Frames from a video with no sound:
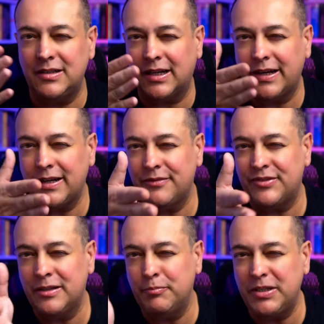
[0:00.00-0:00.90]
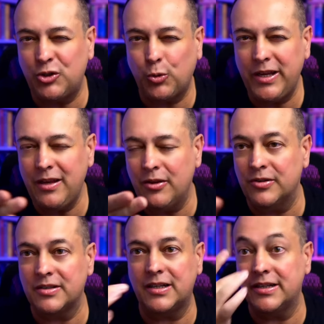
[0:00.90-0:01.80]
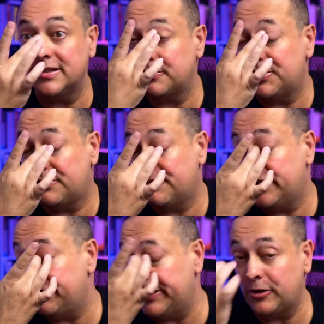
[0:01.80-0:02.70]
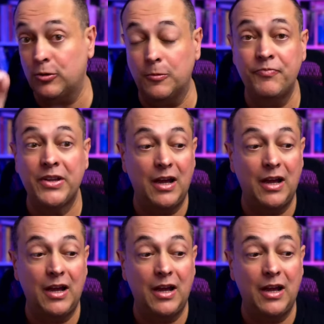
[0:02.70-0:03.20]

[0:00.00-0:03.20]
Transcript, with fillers: dived in between those lines, which is really, really cool.